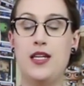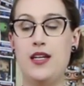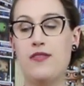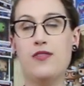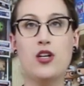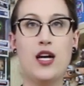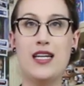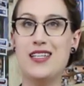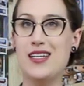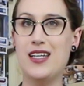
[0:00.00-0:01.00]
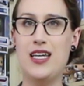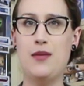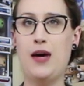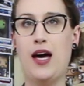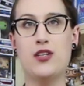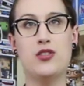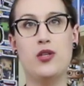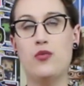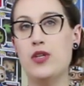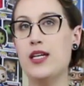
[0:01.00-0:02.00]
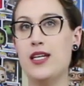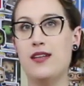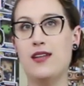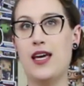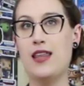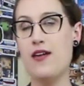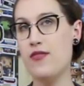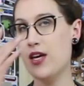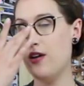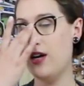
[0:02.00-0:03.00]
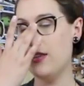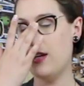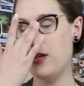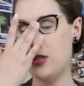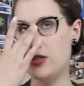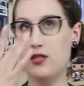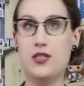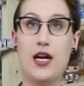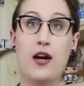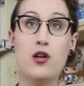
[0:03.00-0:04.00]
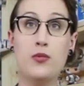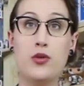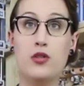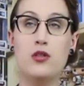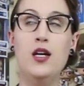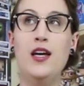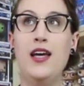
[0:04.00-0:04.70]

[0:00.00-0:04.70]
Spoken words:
The Niffler I didn't keep. I actually really didn't like that figure. I thought it just looked terrible.